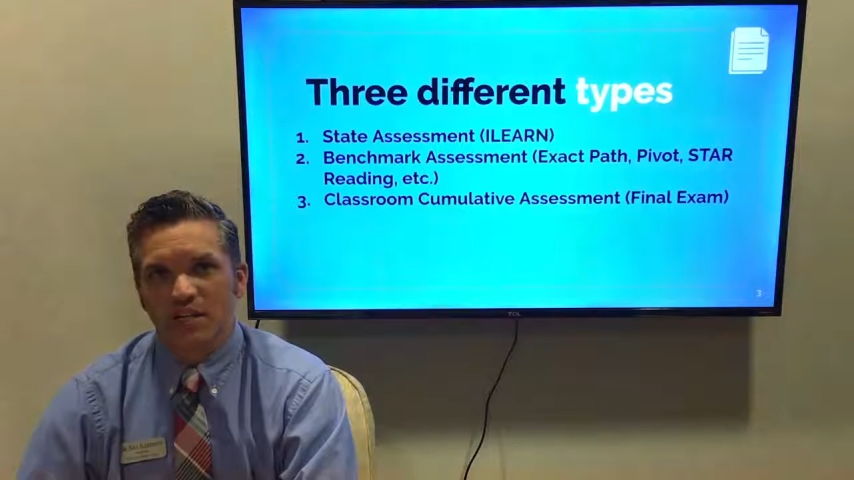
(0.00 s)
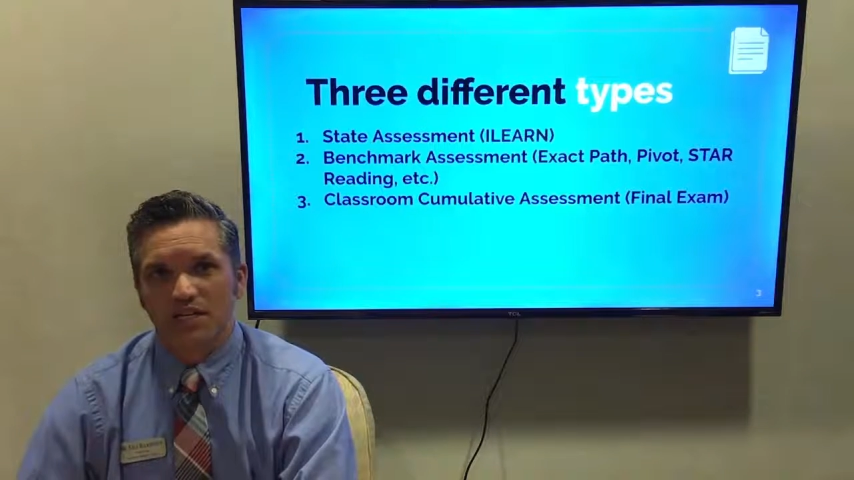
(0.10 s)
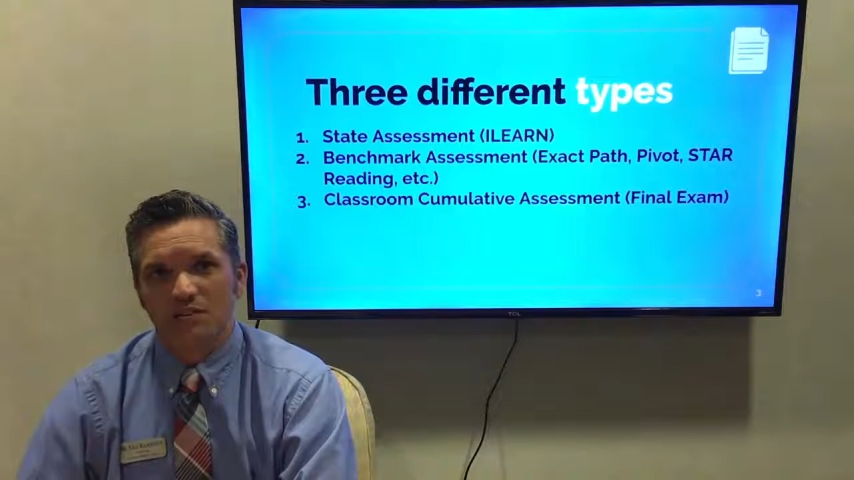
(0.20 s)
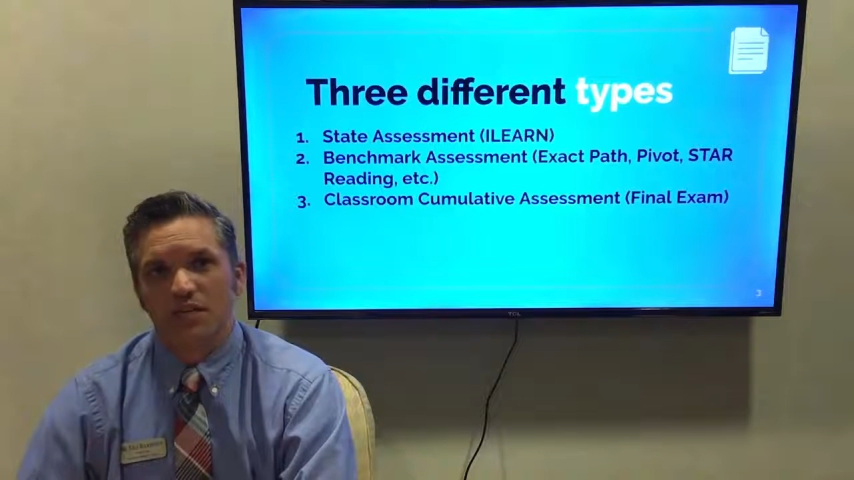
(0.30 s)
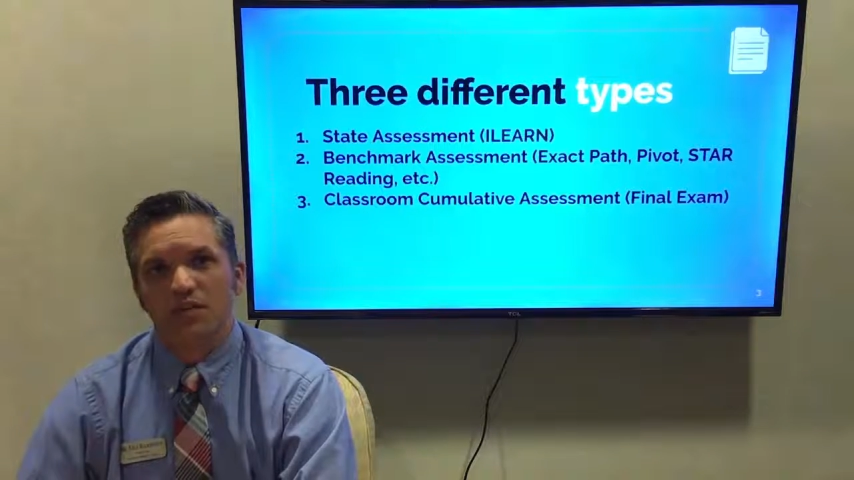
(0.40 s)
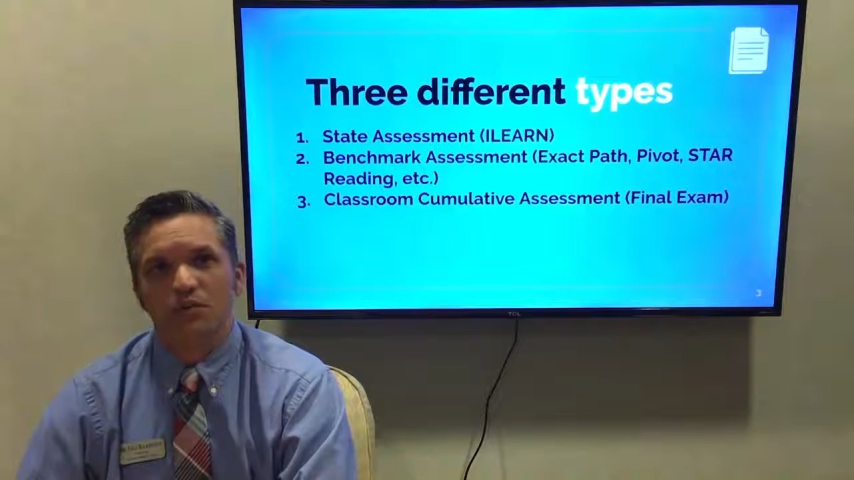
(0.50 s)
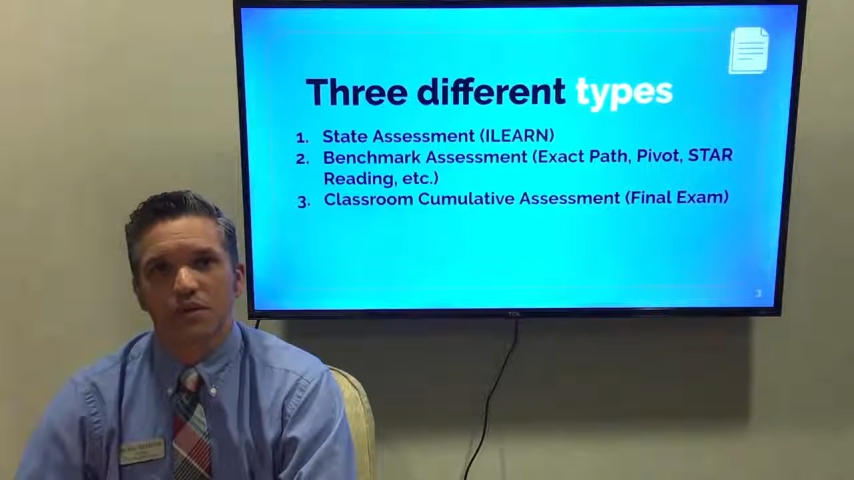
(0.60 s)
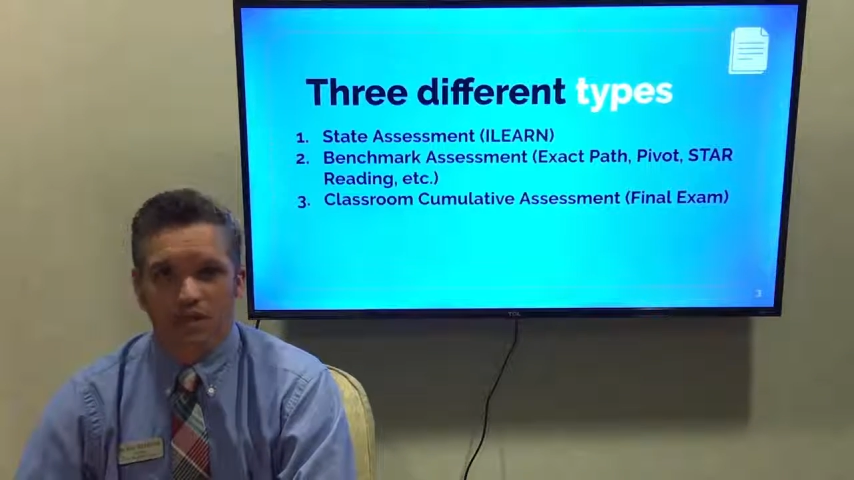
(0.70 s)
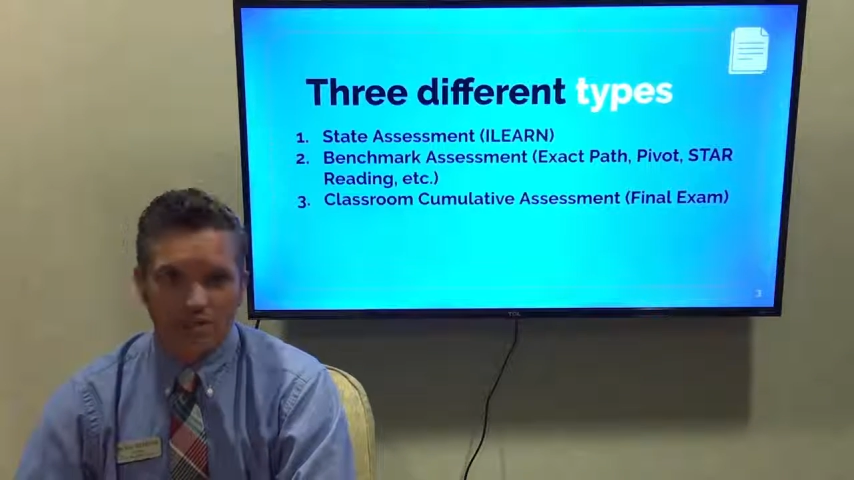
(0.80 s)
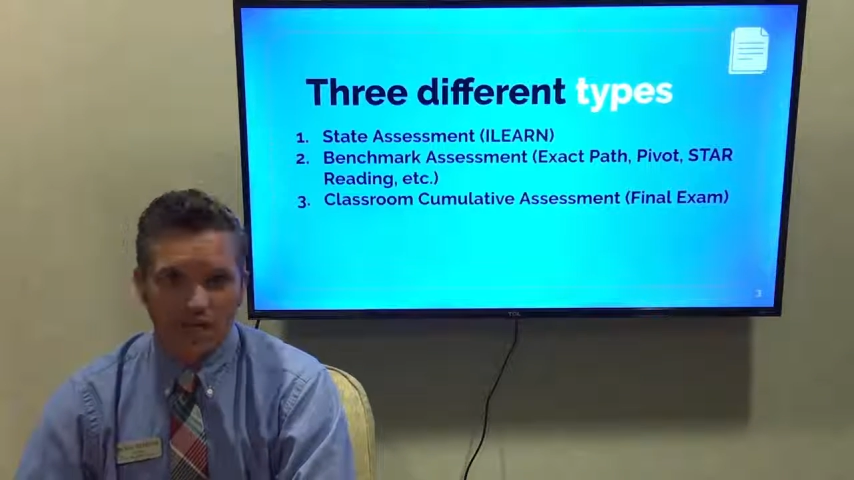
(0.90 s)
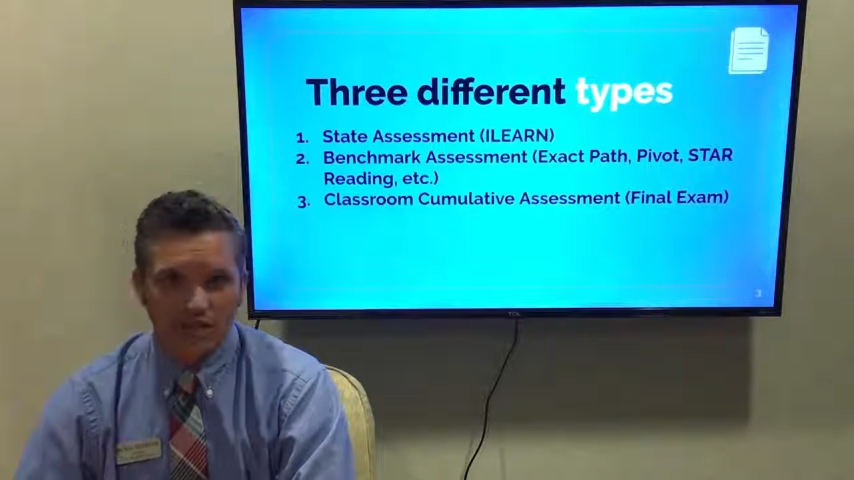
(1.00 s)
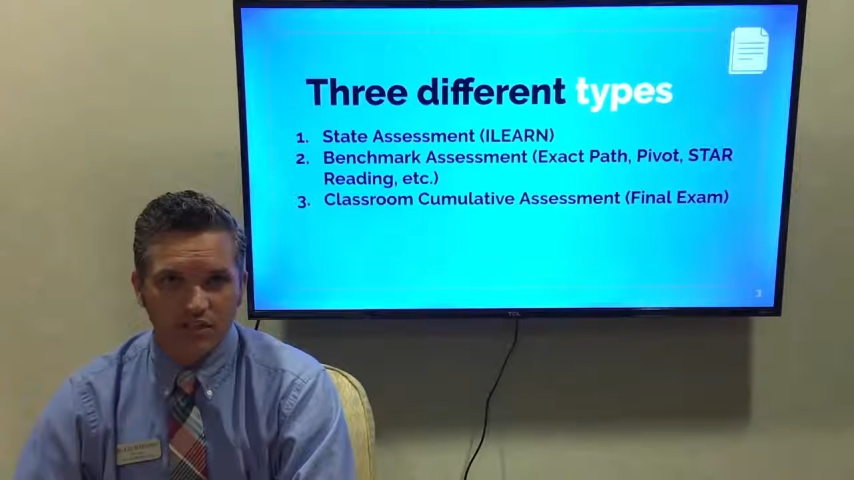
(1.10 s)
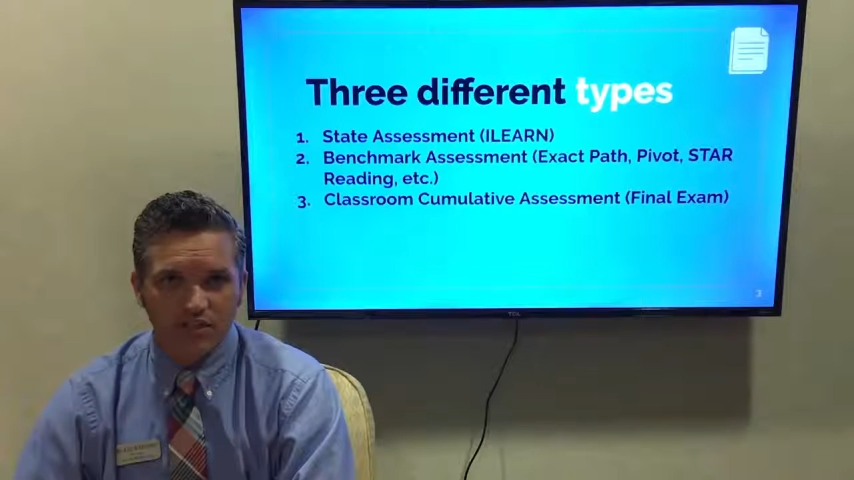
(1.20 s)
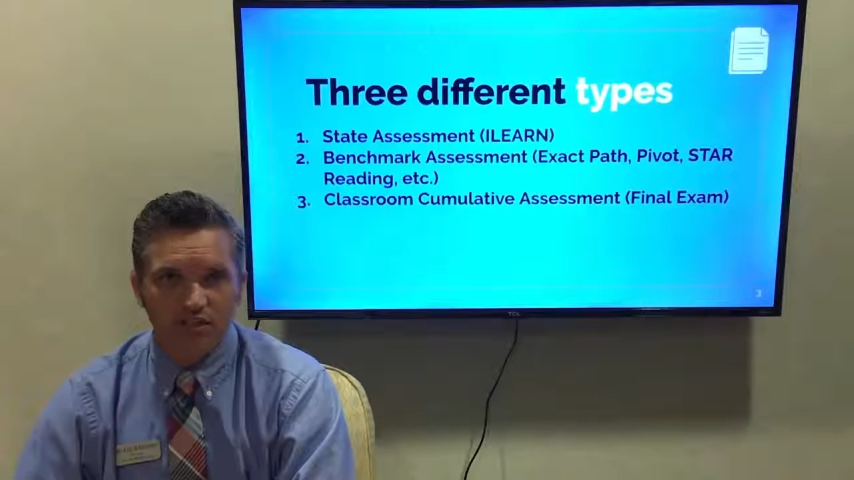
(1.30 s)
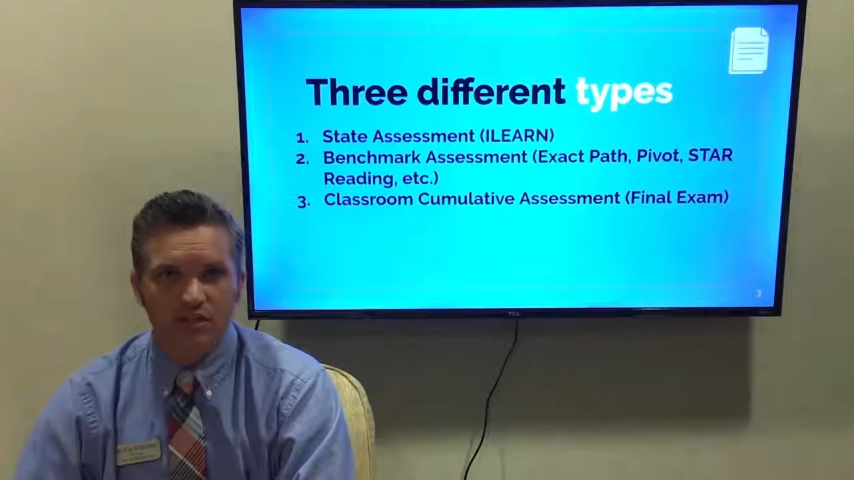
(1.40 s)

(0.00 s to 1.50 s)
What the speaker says: somebody who is not you,